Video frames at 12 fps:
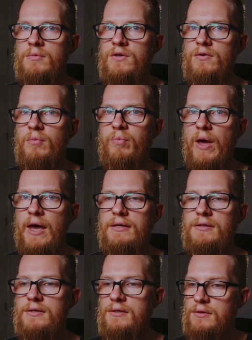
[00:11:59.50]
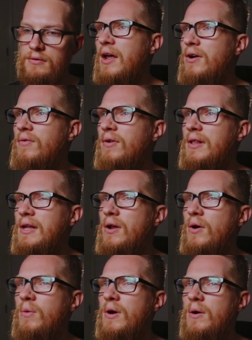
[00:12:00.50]
sort of bass. I don't really
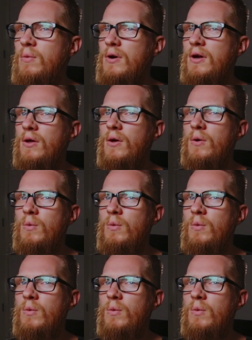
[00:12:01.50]
know what I want to go